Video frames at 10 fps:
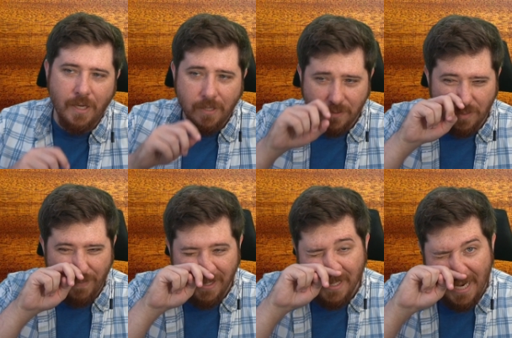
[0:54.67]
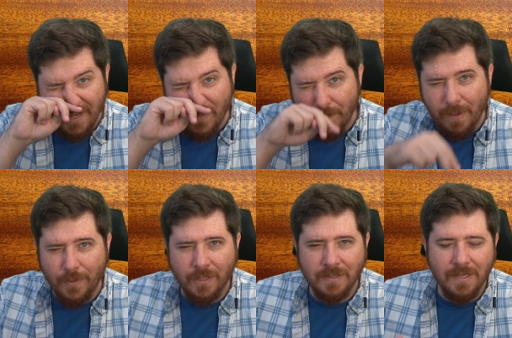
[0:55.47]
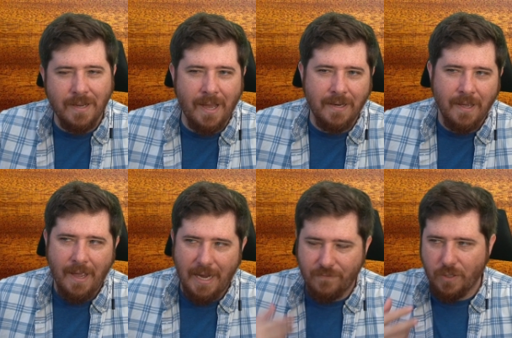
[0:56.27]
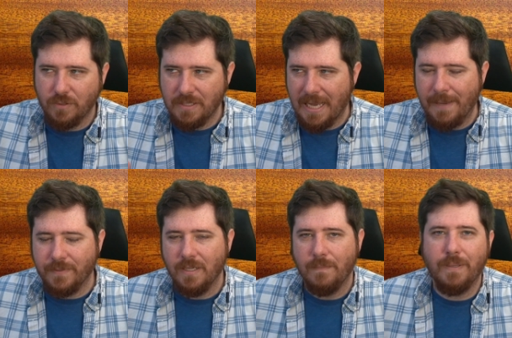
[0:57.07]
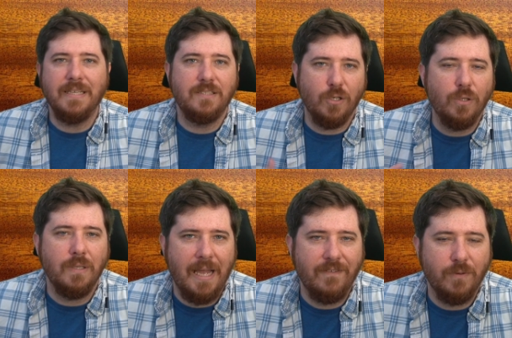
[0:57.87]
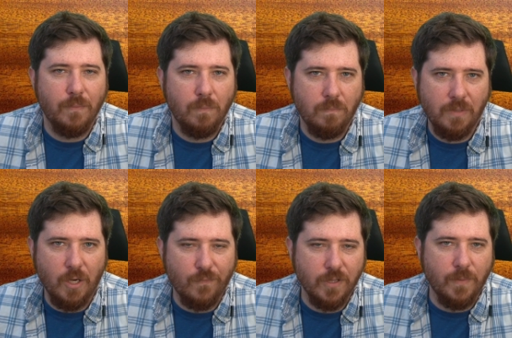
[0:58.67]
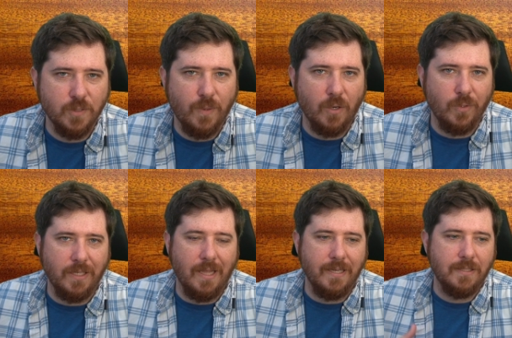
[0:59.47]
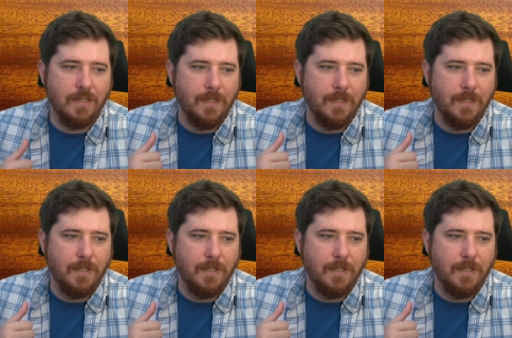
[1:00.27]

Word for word: So it's been kind of a bummer to not have those topped, but I still have, you know, for the most part, really liked